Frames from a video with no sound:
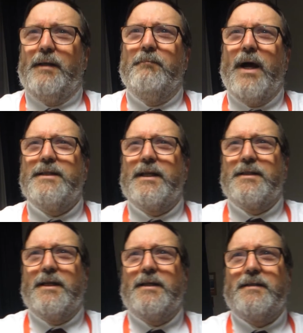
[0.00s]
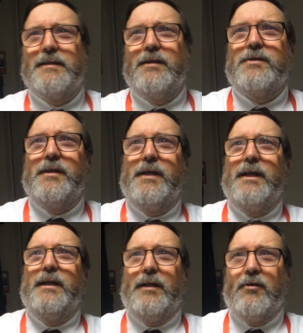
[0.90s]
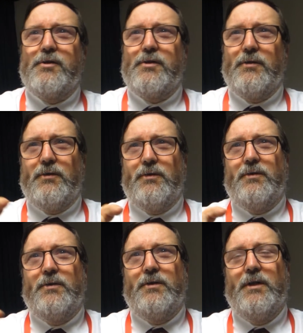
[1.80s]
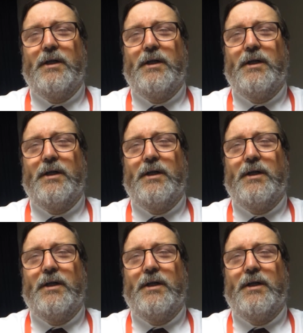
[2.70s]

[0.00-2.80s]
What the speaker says: Magic Chess, do you see Leoncho?